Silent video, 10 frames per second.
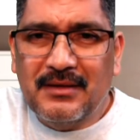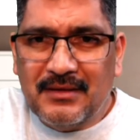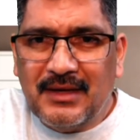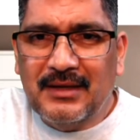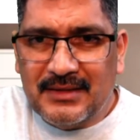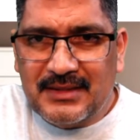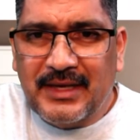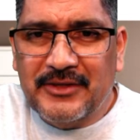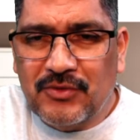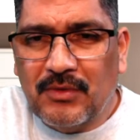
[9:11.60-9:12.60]
on the
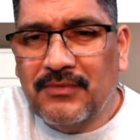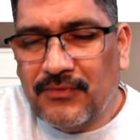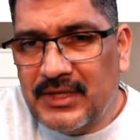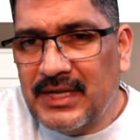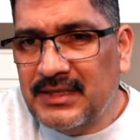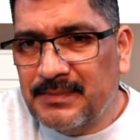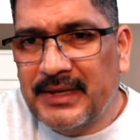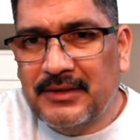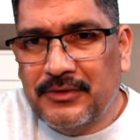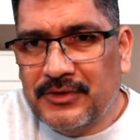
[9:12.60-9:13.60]
schedule for the
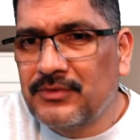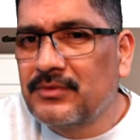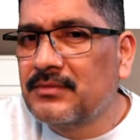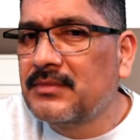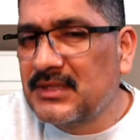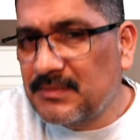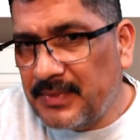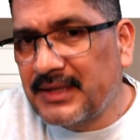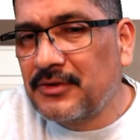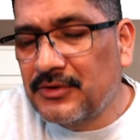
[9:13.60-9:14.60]
inspector to
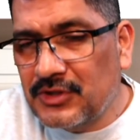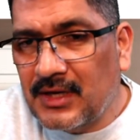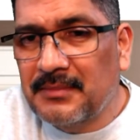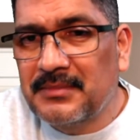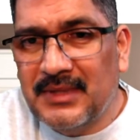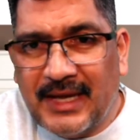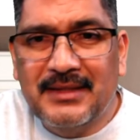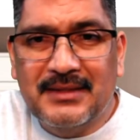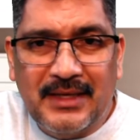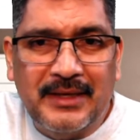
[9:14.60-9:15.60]
inspect your job that
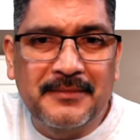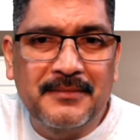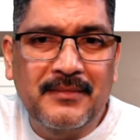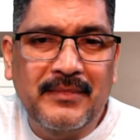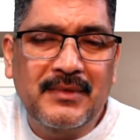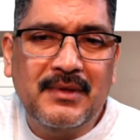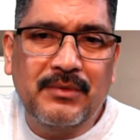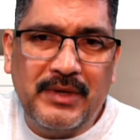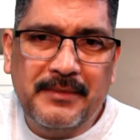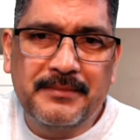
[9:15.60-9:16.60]
day.
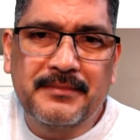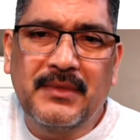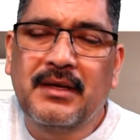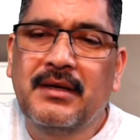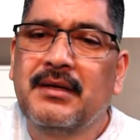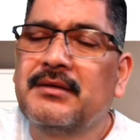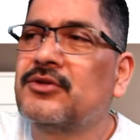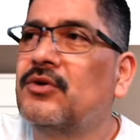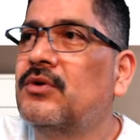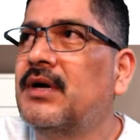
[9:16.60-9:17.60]
Okay,
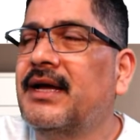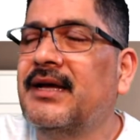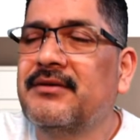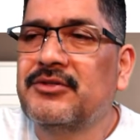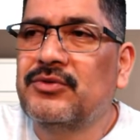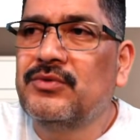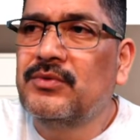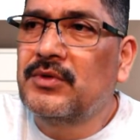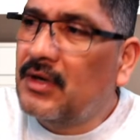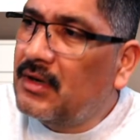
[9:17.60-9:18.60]
so I have
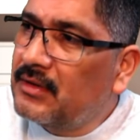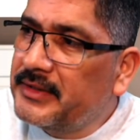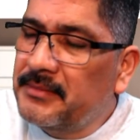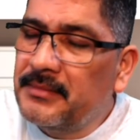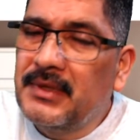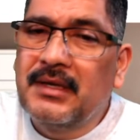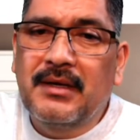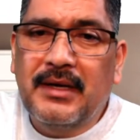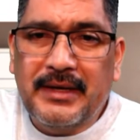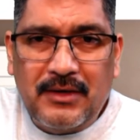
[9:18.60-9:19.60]
to call him.
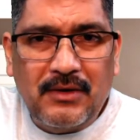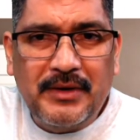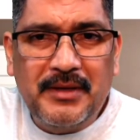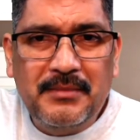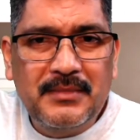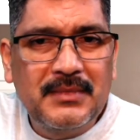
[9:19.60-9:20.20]
I call him.